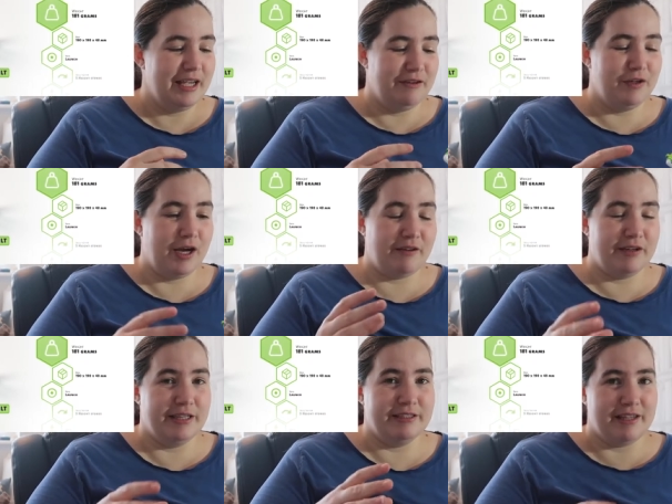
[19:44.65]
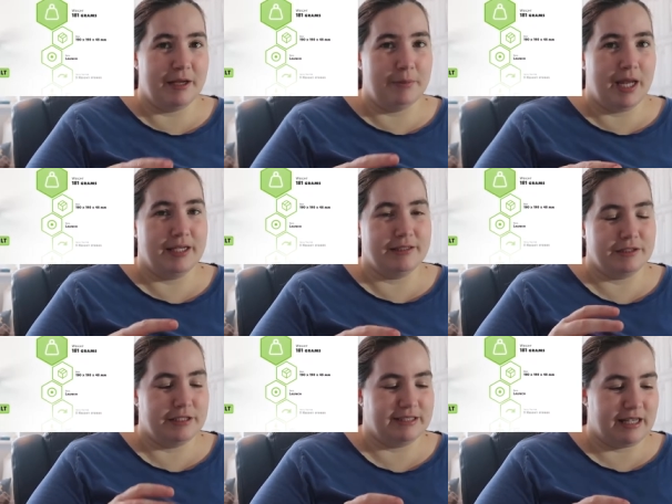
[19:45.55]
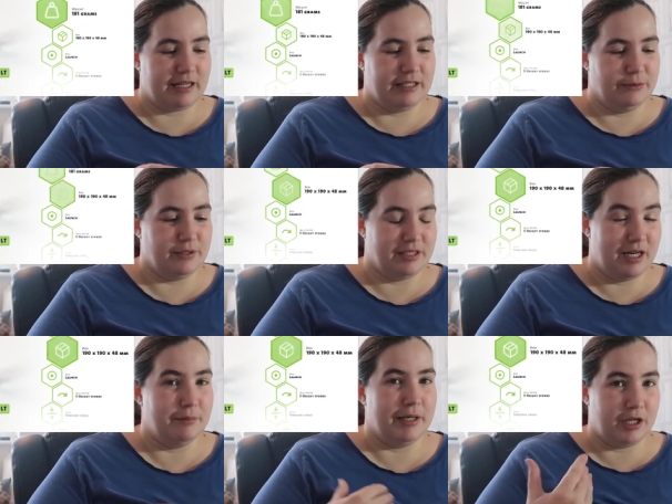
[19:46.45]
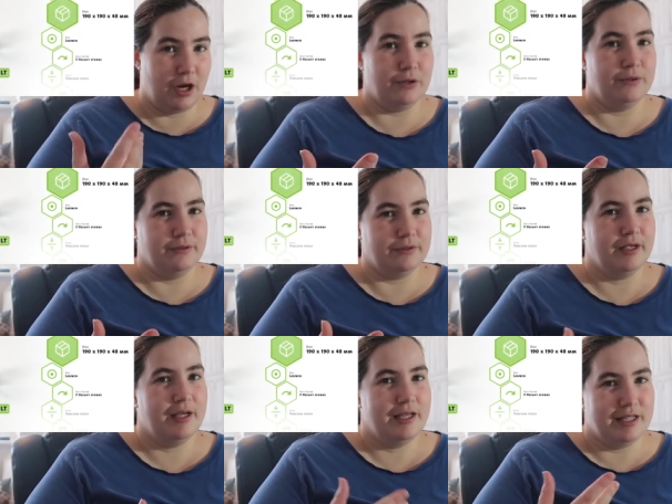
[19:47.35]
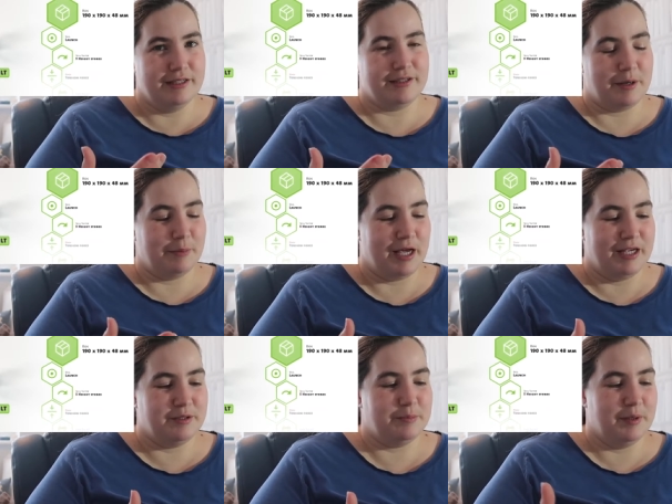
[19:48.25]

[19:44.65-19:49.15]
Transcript: If you have it in the same place exactly all the time, it goes in the same place,